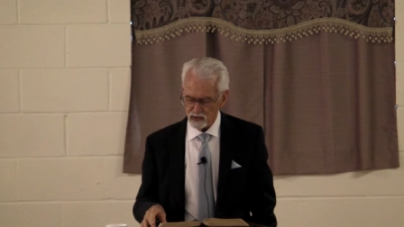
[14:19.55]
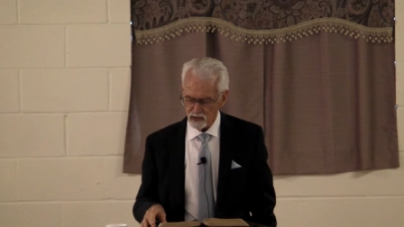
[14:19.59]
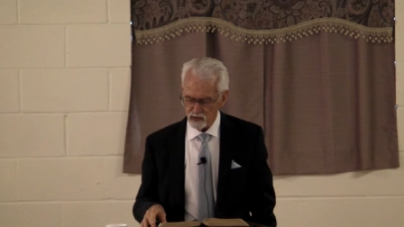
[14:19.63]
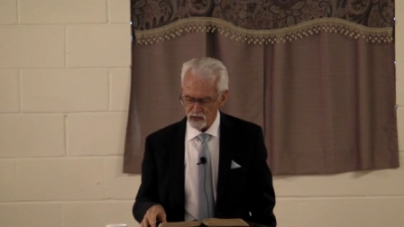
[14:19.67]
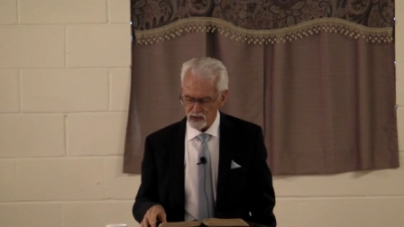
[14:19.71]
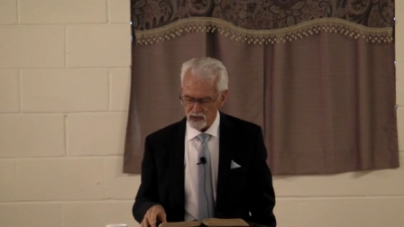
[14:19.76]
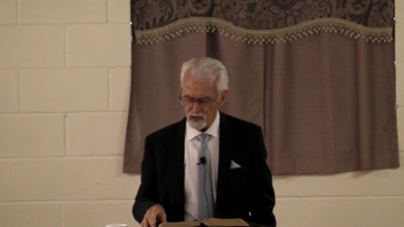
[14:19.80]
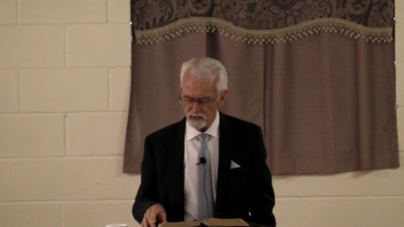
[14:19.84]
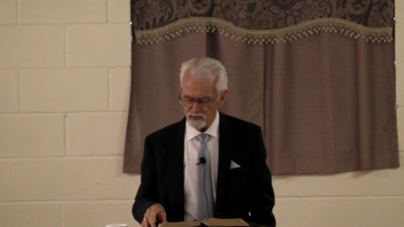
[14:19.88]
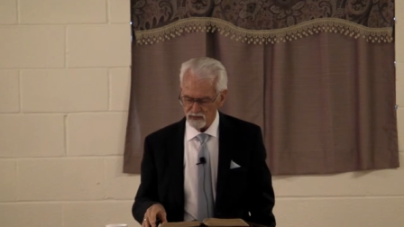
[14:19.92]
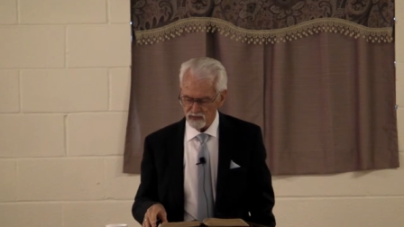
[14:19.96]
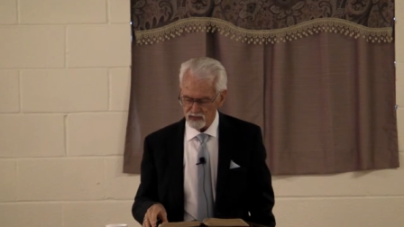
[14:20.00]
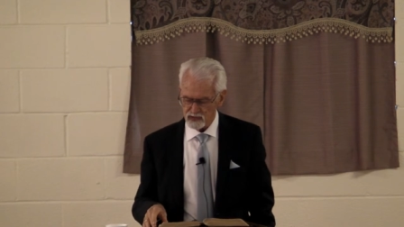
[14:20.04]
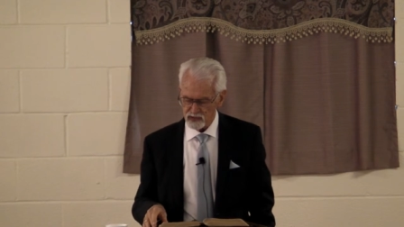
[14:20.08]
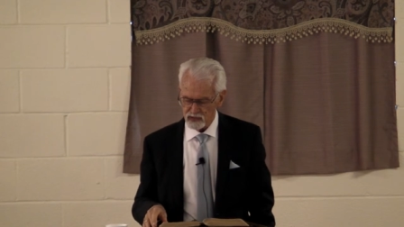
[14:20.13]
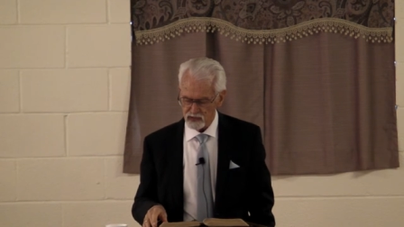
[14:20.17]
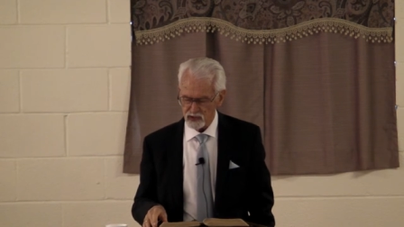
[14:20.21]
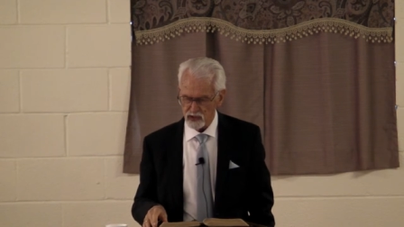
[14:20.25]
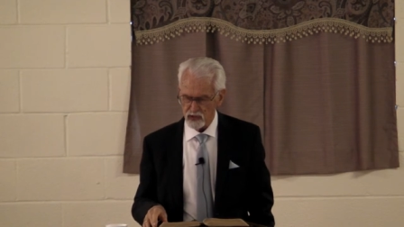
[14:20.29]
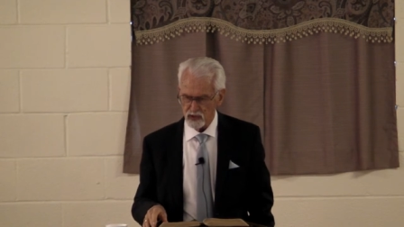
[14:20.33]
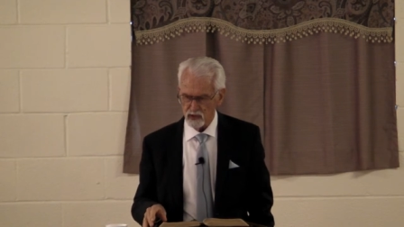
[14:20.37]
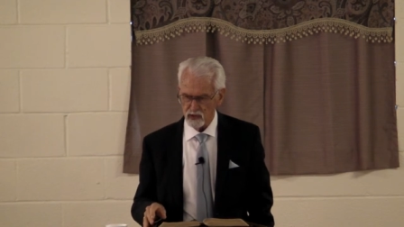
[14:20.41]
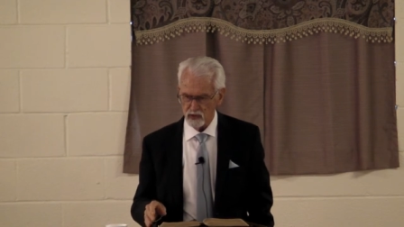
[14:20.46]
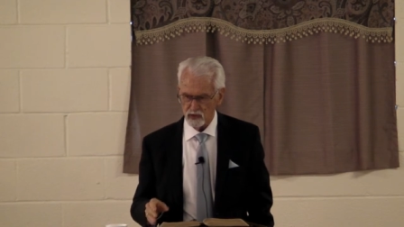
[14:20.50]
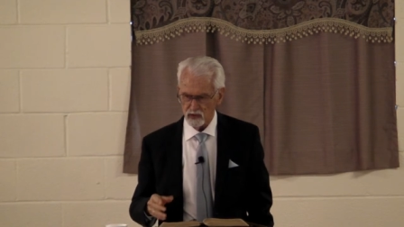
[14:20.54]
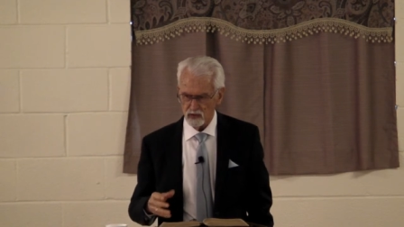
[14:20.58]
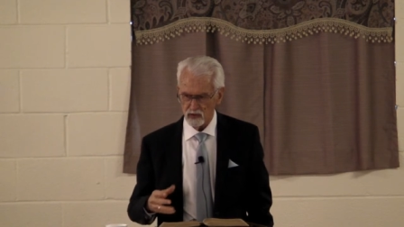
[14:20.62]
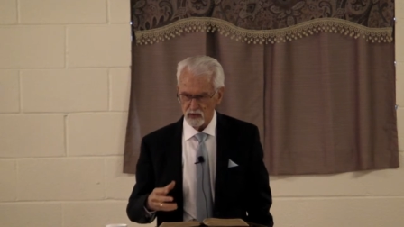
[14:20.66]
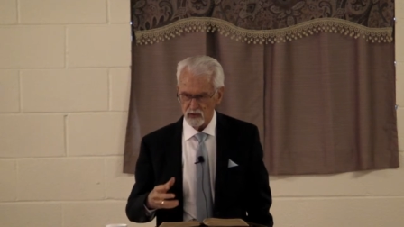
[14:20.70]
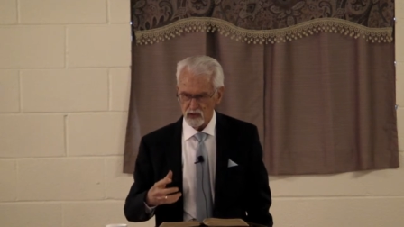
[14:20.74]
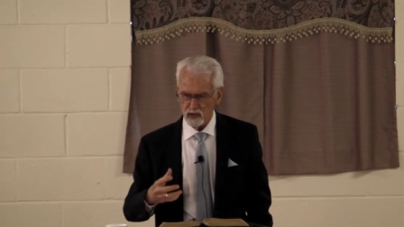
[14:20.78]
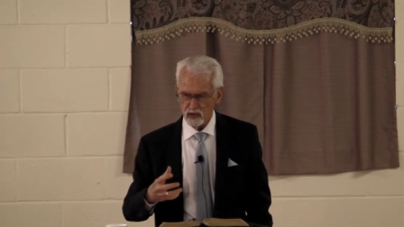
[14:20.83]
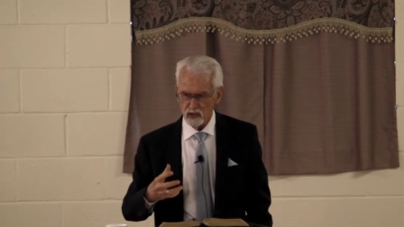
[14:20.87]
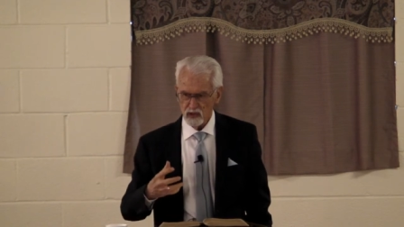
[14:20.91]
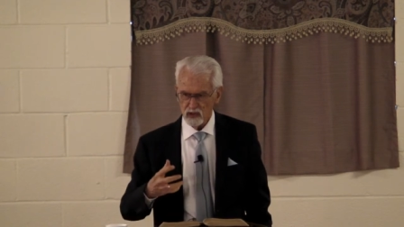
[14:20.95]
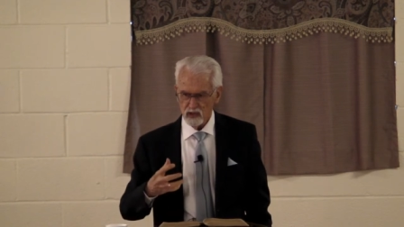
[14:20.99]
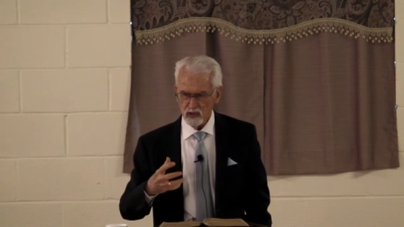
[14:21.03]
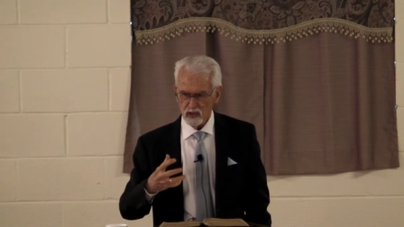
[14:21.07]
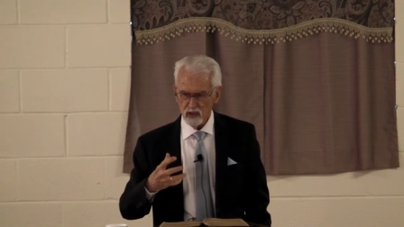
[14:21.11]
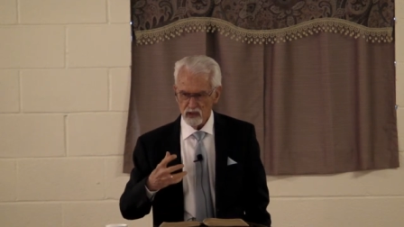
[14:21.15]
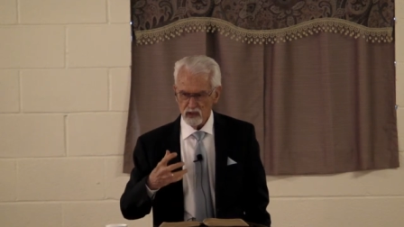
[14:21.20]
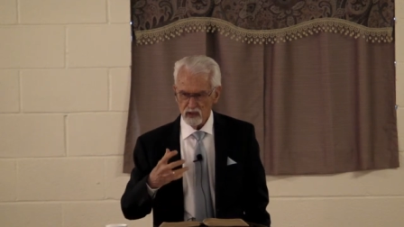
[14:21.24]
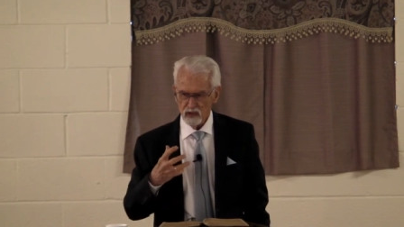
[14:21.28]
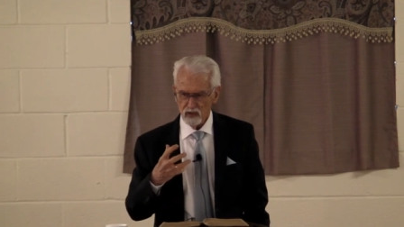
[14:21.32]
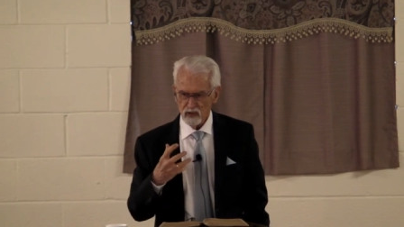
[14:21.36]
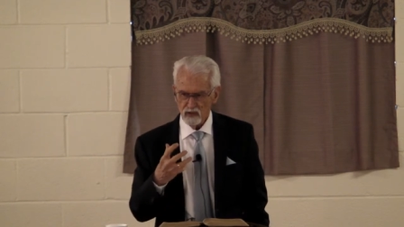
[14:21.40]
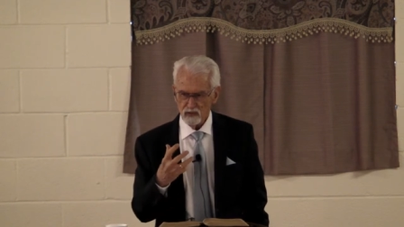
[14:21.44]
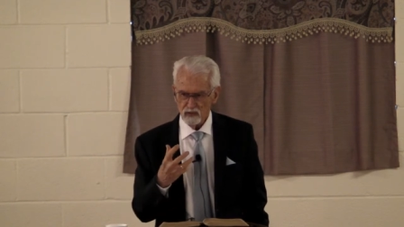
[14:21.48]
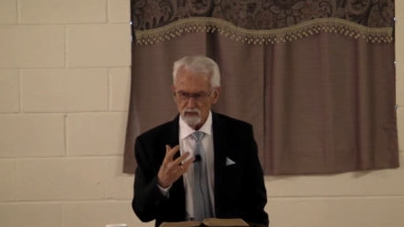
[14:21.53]
grief and sorrow
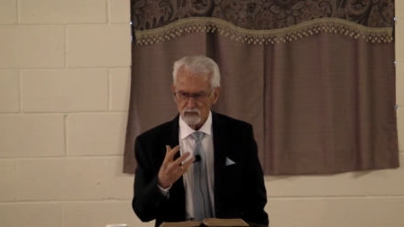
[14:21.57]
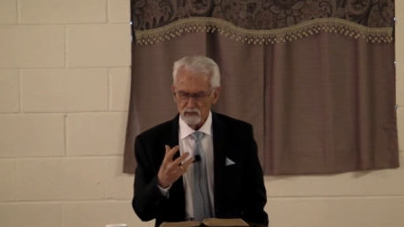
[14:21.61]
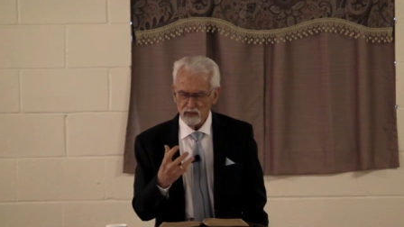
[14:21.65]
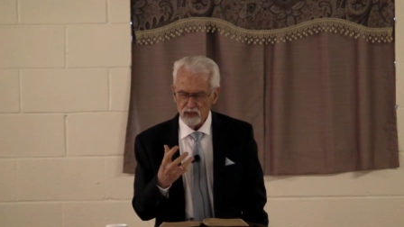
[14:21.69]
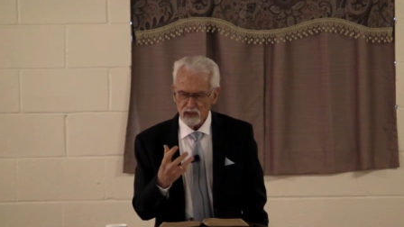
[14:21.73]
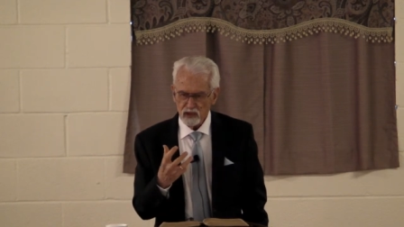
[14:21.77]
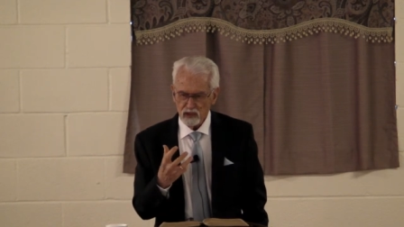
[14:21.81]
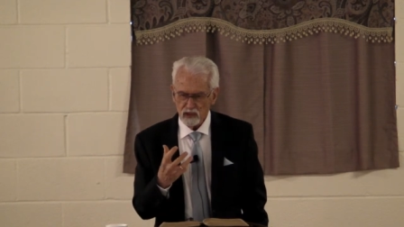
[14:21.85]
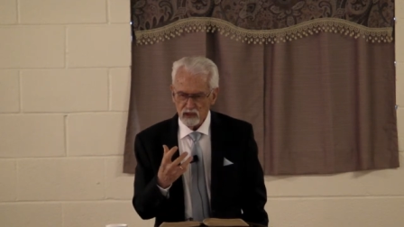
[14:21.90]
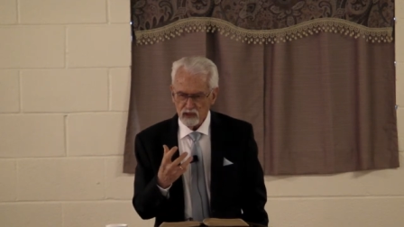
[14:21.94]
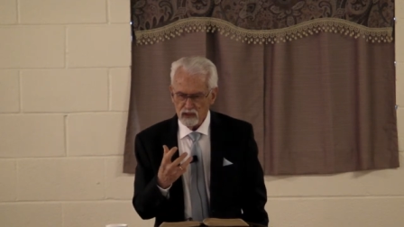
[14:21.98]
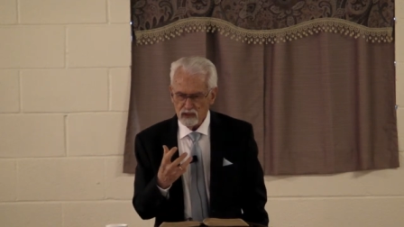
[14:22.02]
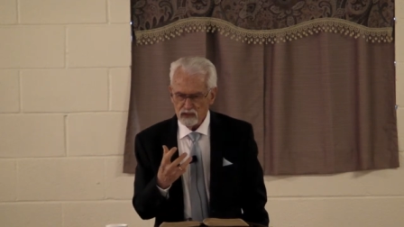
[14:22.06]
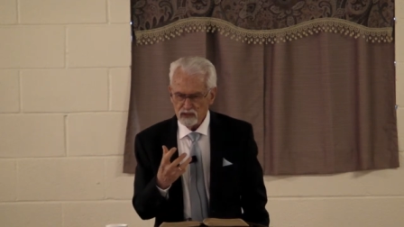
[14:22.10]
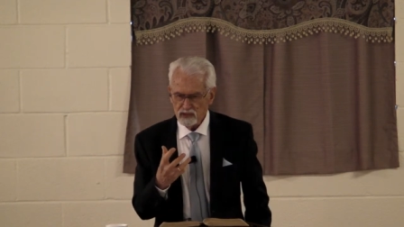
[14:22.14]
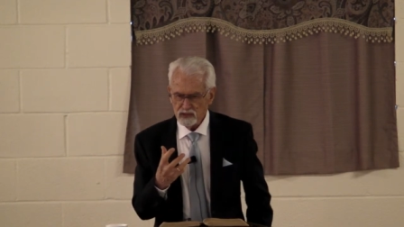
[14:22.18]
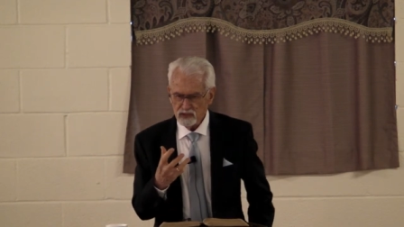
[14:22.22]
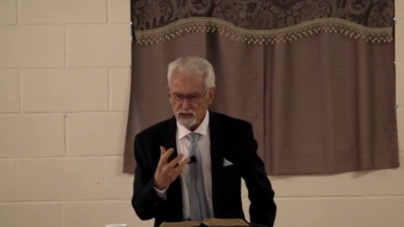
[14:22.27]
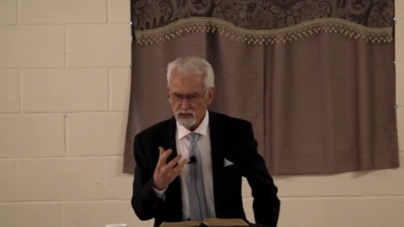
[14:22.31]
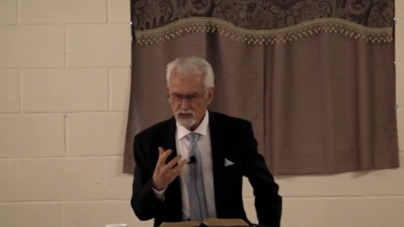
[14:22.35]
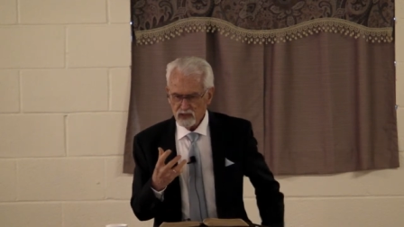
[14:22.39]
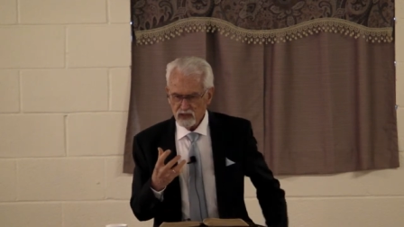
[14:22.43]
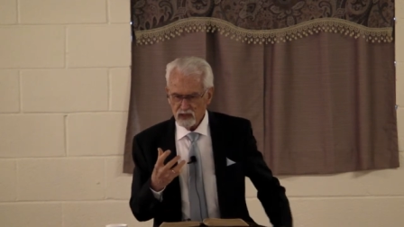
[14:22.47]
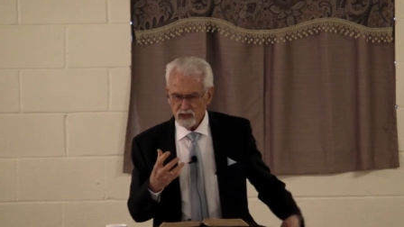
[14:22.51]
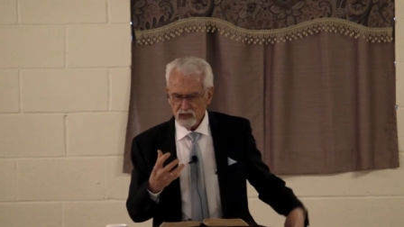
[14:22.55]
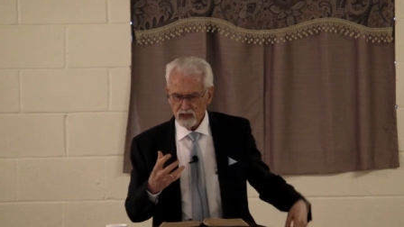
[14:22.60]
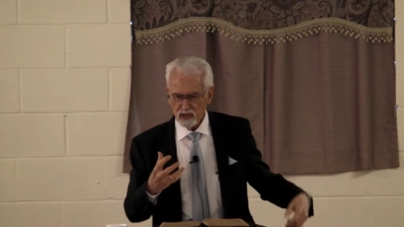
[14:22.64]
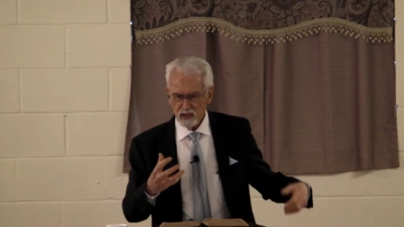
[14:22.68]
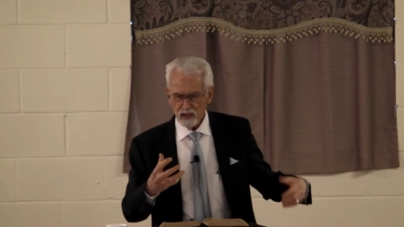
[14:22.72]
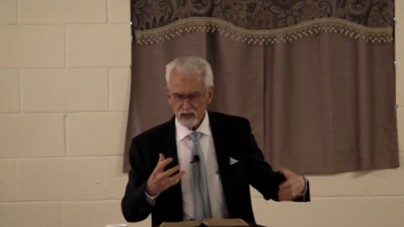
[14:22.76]
because